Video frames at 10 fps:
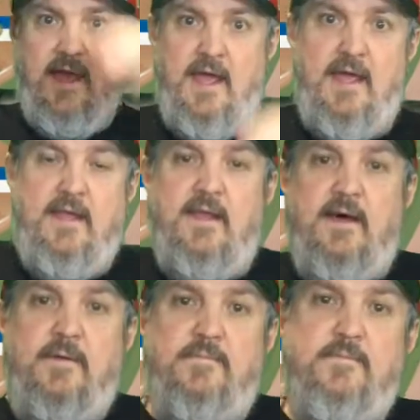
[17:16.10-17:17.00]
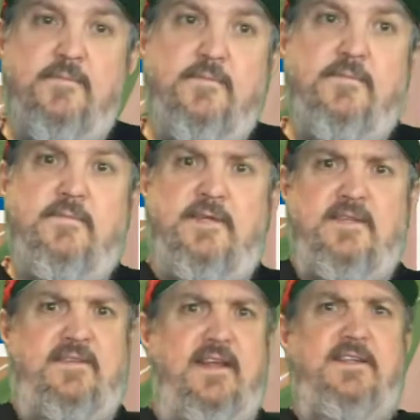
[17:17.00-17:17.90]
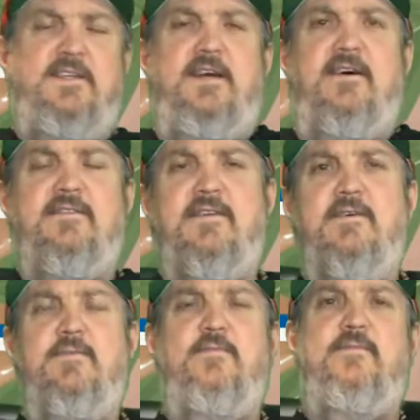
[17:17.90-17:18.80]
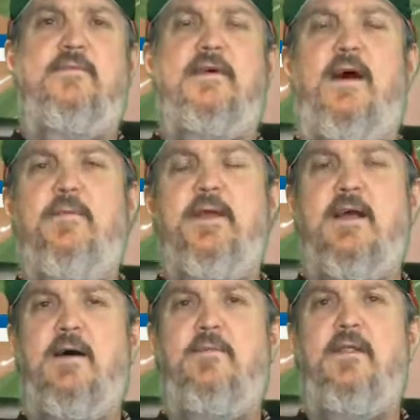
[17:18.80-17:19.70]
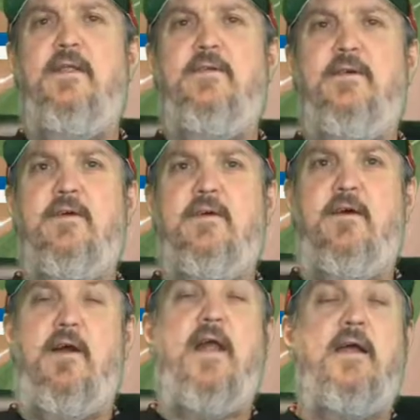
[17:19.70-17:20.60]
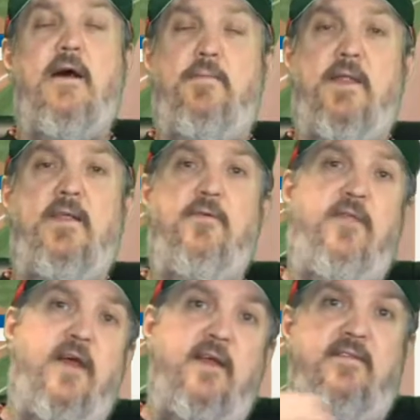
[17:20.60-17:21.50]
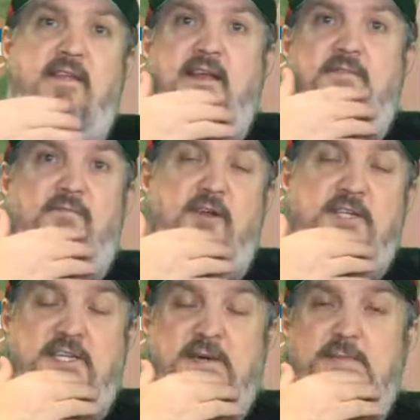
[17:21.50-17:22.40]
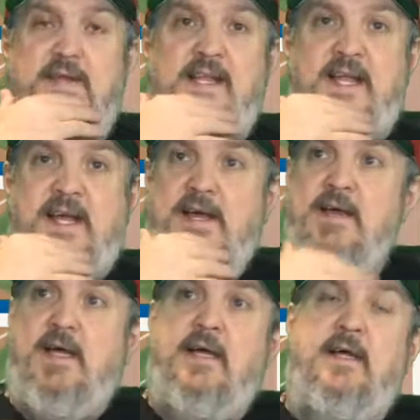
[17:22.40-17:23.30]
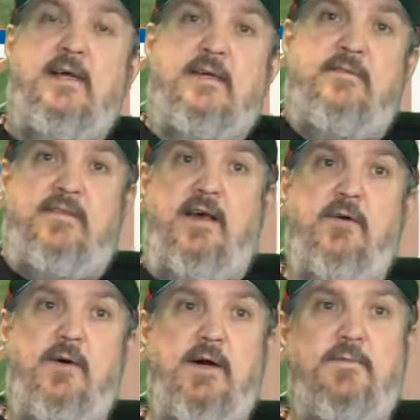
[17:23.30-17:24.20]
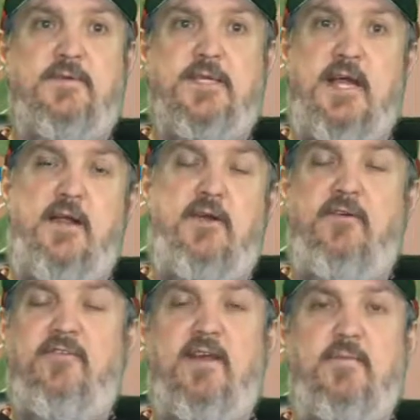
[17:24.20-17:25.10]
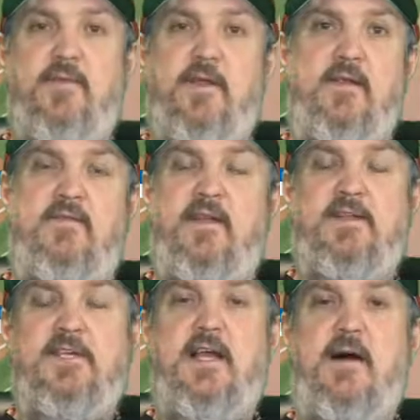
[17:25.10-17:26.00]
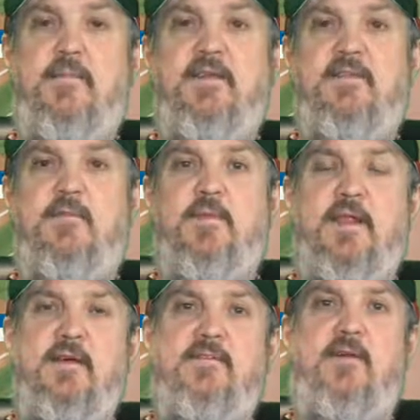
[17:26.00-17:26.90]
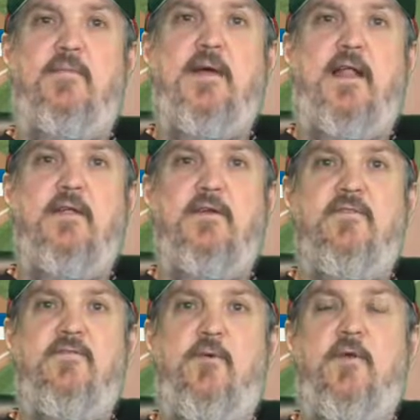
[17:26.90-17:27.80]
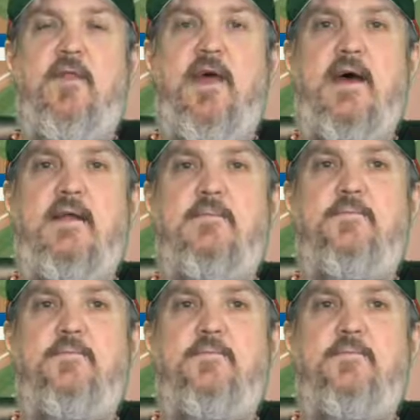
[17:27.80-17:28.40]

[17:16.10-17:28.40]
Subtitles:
And she said she also got me got a couple other things to get free shipping. So she got her something and said she got me something else, so I'm kind of looking forward to that.